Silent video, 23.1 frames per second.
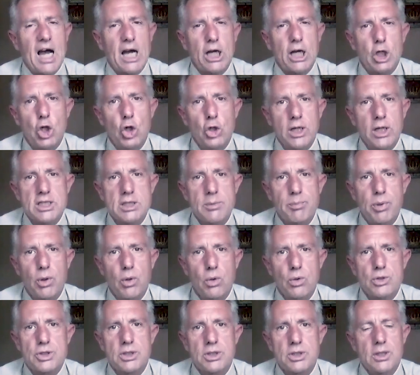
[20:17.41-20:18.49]
I could, I
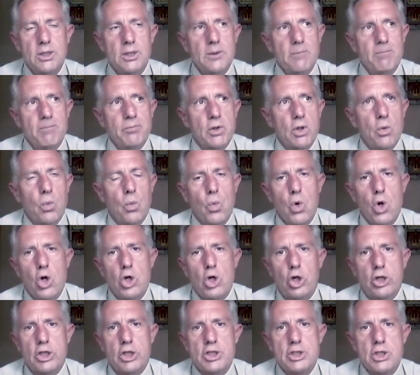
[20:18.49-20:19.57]
suppose,
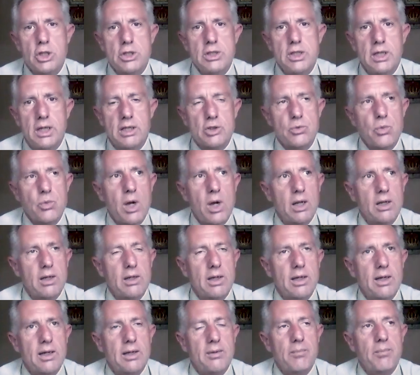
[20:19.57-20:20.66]
work on a Sunday as well
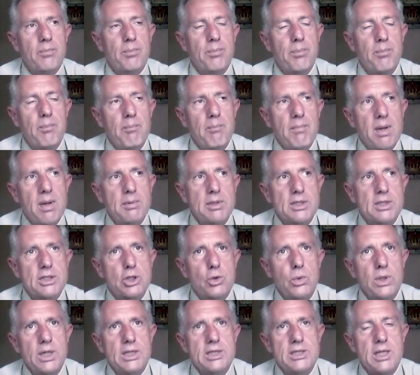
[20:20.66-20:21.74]
and maybe
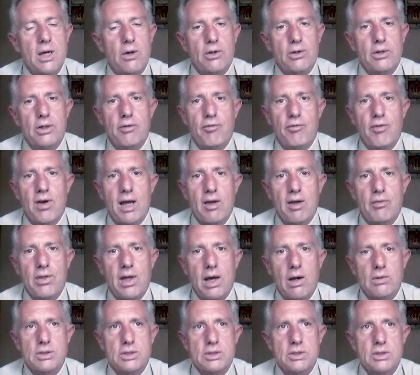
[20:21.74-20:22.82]
squeeze out another five
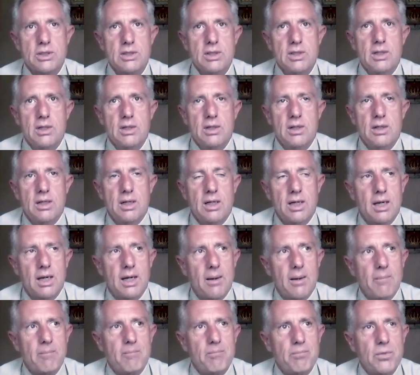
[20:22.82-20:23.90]
thousand.
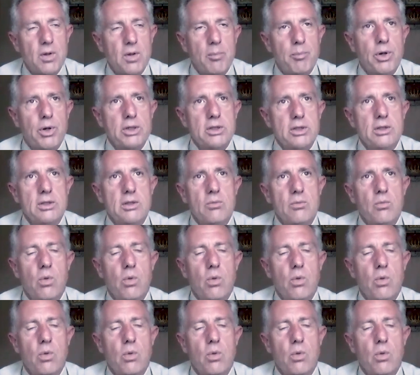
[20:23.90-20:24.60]
Um, but